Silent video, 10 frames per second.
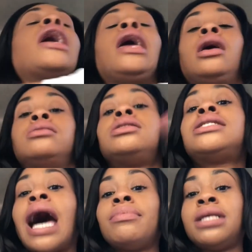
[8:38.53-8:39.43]
at hand,
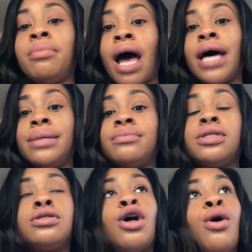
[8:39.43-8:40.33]
tops and bottoms.
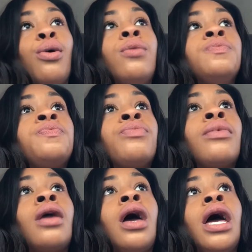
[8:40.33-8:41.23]
So
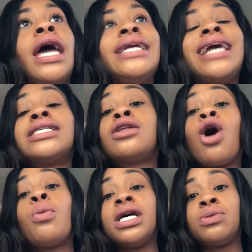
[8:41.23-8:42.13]
it doesn't
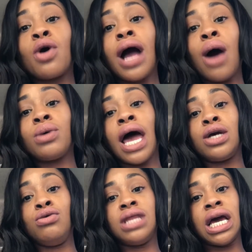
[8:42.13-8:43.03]
always work out
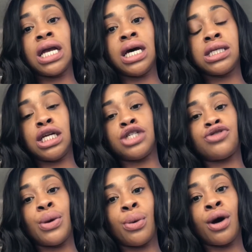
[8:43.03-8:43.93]
like you think it does in the
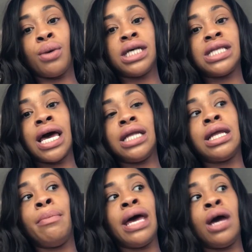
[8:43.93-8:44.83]
straight world. Is that
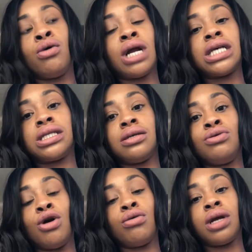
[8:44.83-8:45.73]
the male that's
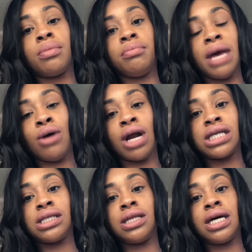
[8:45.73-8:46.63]

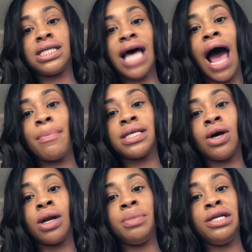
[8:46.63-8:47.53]
the top is
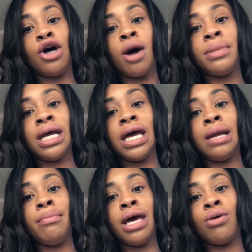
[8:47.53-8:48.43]
going to be dominant, and
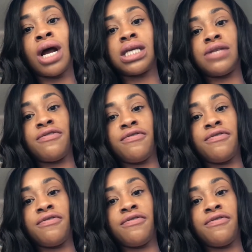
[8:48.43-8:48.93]
the male that's